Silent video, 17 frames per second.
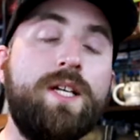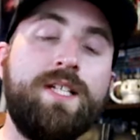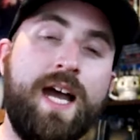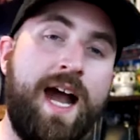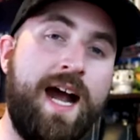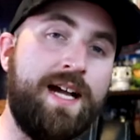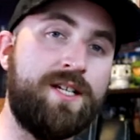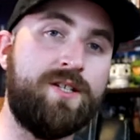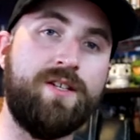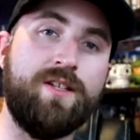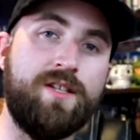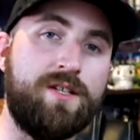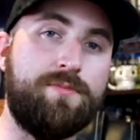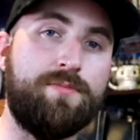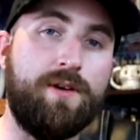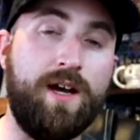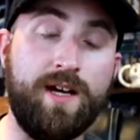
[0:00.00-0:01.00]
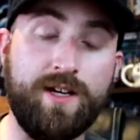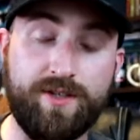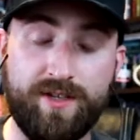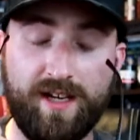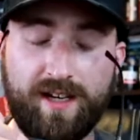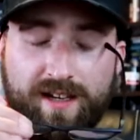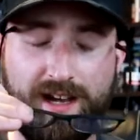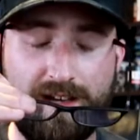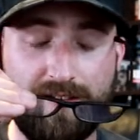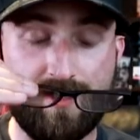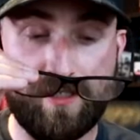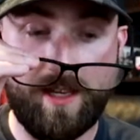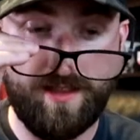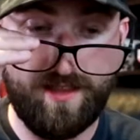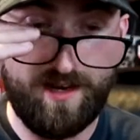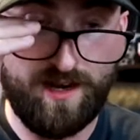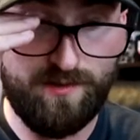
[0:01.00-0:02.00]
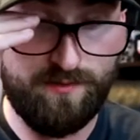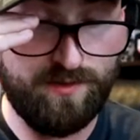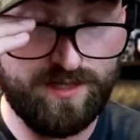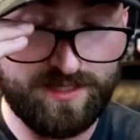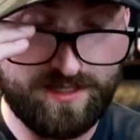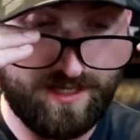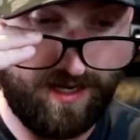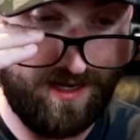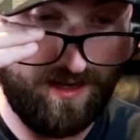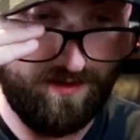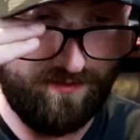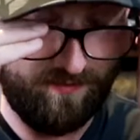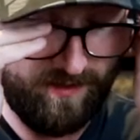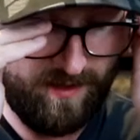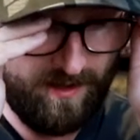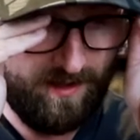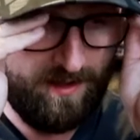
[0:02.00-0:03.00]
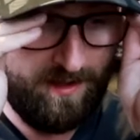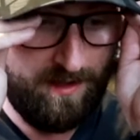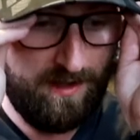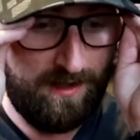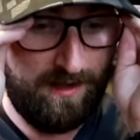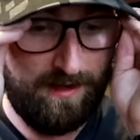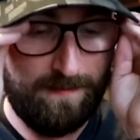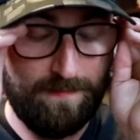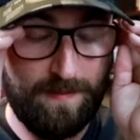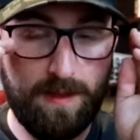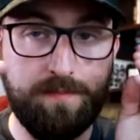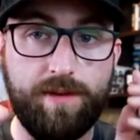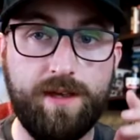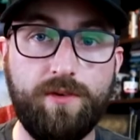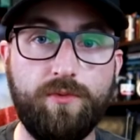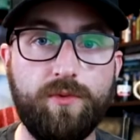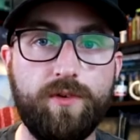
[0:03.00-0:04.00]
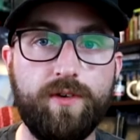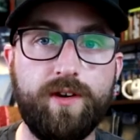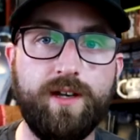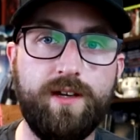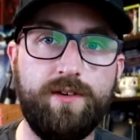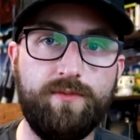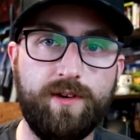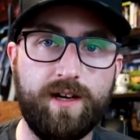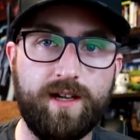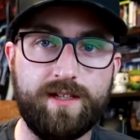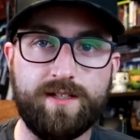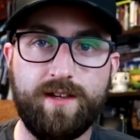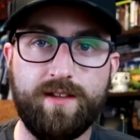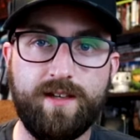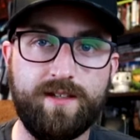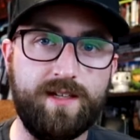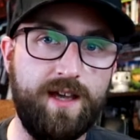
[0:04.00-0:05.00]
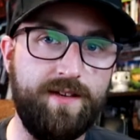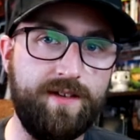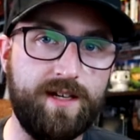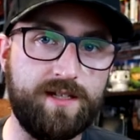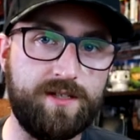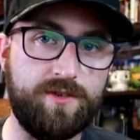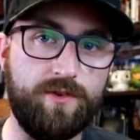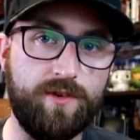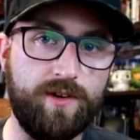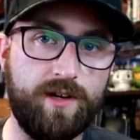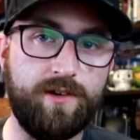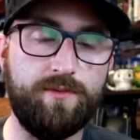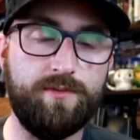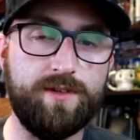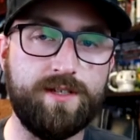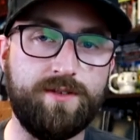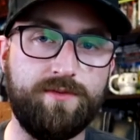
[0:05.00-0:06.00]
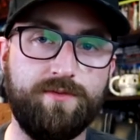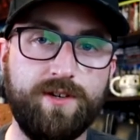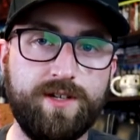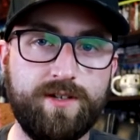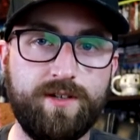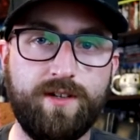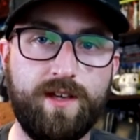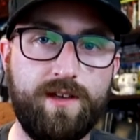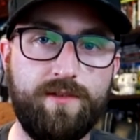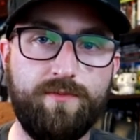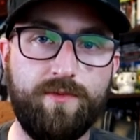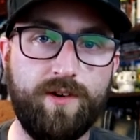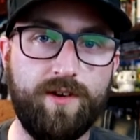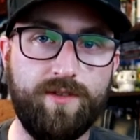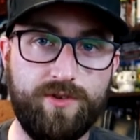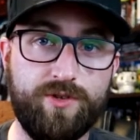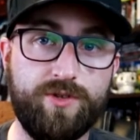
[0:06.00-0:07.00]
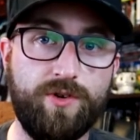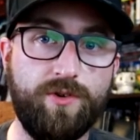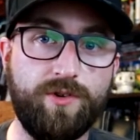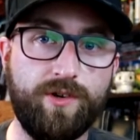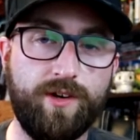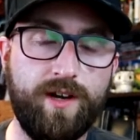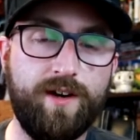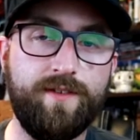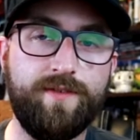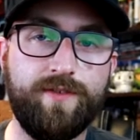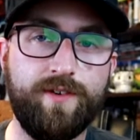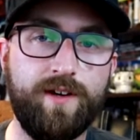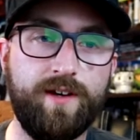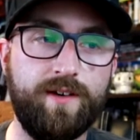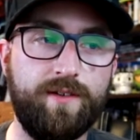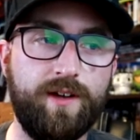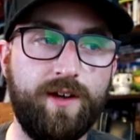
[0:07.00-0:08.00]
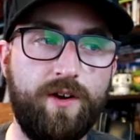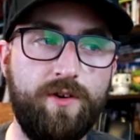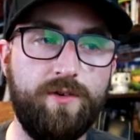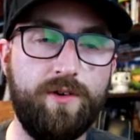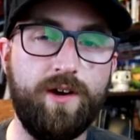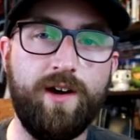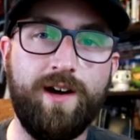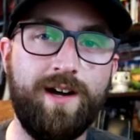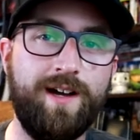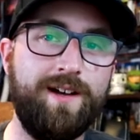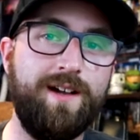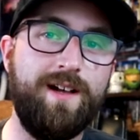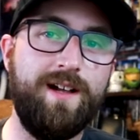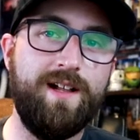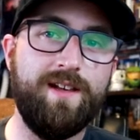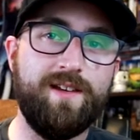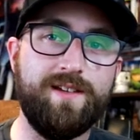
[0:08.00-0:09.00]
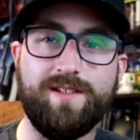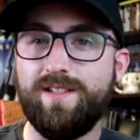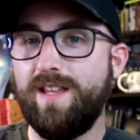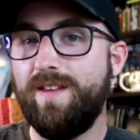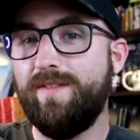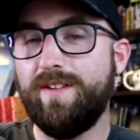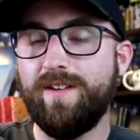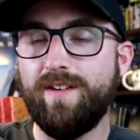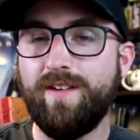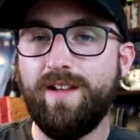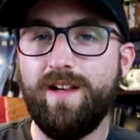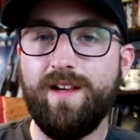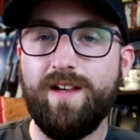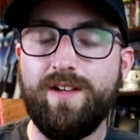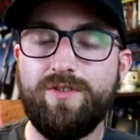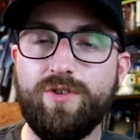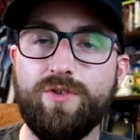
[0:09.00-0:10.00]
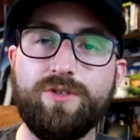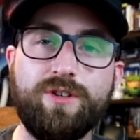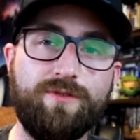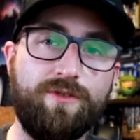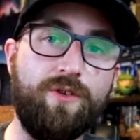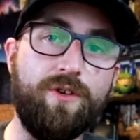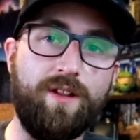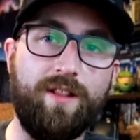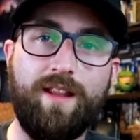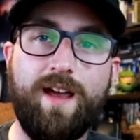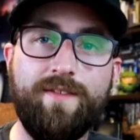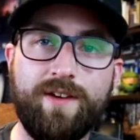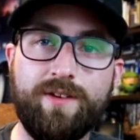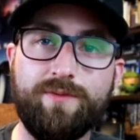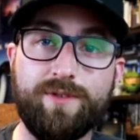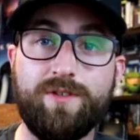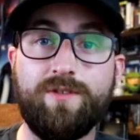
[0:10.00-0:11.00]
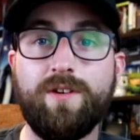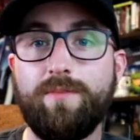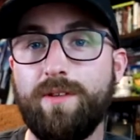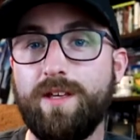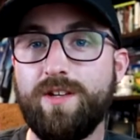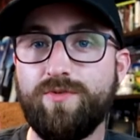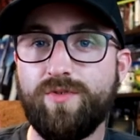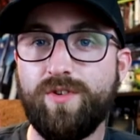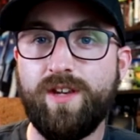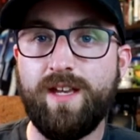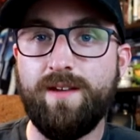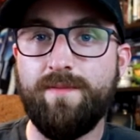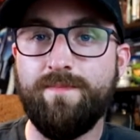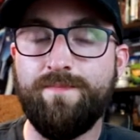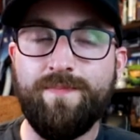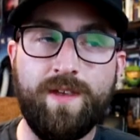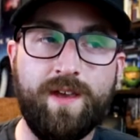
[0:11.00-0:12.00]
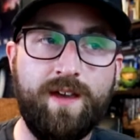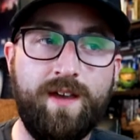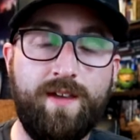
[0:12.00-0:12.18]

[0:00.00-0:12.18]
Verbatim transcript: attached to this project. I'll say that I was kind of um, a bit worried when I saw that David S. Goyer was originally one, the show creator for it. And I'm like, oh God, because even Joseph Gordon Levitt was going to play Dream.